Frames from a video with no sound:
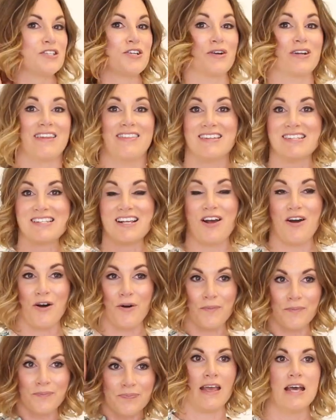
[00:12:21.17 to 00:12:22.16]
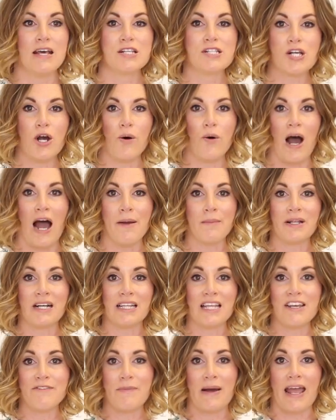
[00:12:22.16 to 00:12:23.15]
don't eat this at home. So I'm gonna
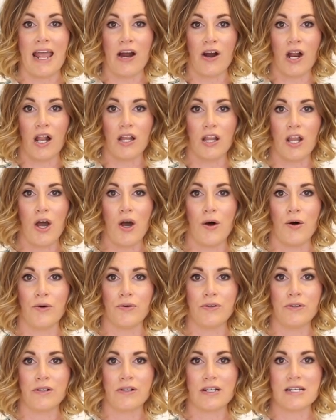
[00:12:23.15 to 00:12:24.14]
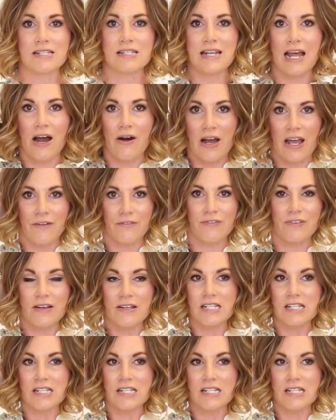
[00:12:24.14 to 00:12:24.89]
leave my hair alone because now I've